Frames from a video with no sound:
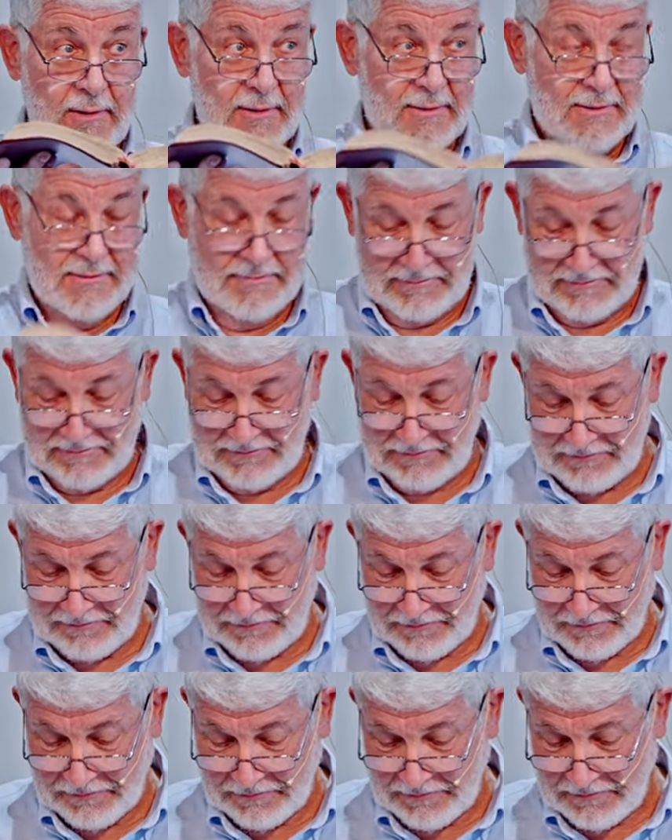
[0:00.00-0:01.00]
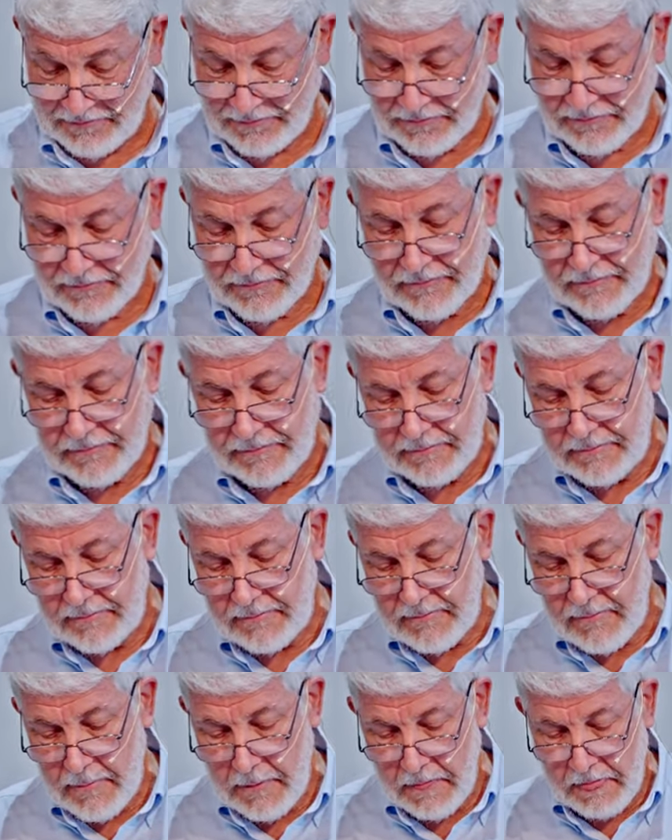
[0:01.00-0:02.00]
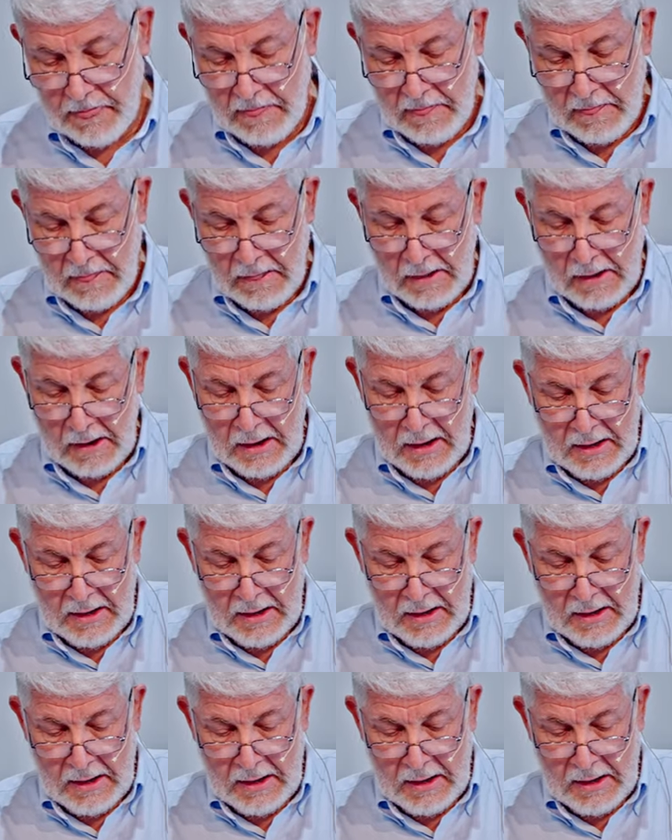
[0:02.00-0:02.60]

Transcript: No one is speaking in this clip.